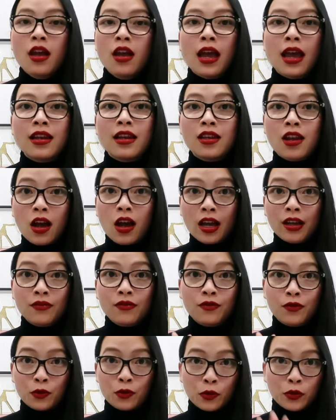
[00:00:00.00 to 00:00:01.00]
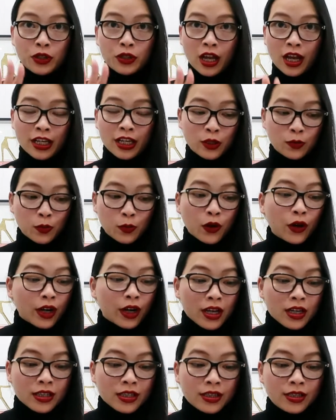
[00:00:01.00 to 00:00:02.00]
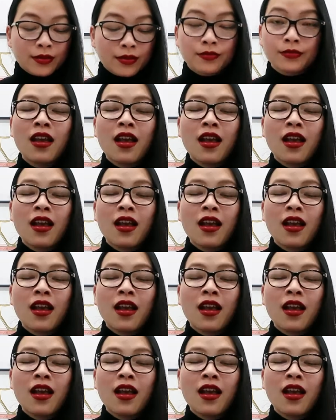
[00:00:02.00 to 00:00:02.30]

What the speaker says: and 9 full-size products.